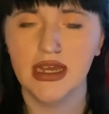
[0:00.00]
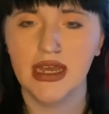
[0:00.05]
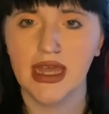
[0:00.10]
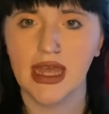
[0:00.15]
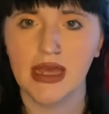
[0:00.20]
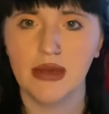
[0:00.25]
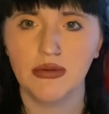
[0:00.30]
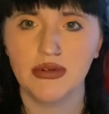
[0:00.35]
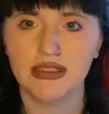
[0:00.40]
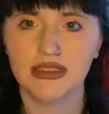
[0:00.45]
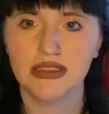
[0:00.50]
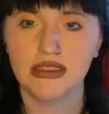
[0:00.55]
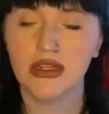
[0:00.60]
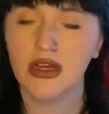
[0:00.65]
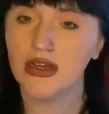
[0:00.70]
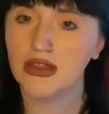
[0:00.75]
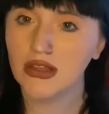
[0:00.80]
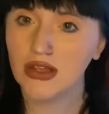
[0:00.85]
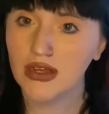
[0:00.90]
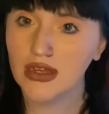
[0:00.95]
It was
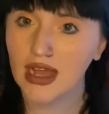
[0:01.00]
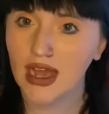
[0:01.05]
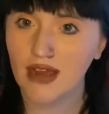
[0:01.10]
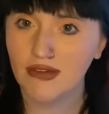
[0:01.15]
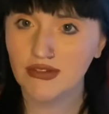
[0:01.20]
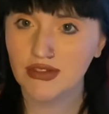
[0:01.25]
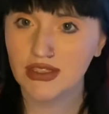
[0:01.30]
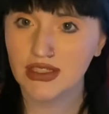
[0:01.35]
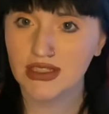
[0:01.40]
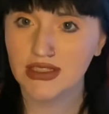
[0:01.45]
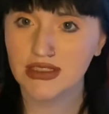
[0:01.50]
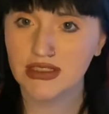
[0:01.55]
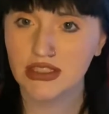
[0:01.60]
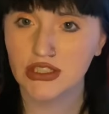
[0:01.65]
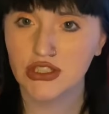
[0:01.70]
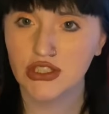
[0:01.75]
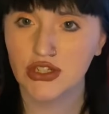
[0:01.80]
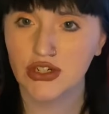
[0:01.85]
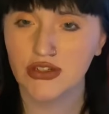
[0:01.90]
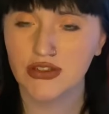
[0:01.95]
not long after this that
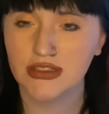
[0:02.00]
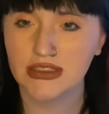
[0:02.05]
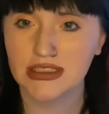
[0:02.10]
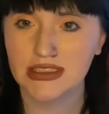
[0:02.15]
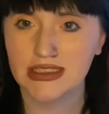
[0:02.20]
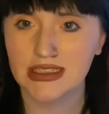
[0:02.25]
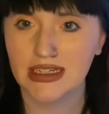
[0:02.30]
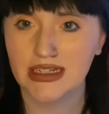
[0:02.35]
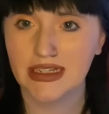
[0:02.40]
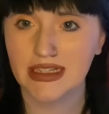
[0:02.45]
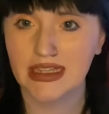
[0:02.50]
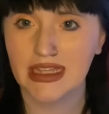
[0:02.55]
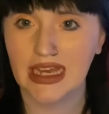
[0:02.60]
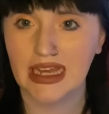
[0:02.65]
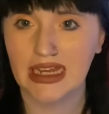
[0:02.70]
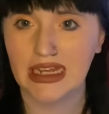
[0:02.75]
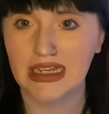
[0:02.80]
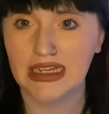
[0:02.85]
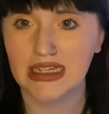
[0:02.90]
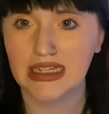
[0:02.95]
Charles decided
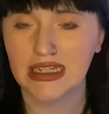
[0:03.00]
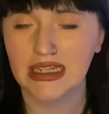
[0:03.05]
that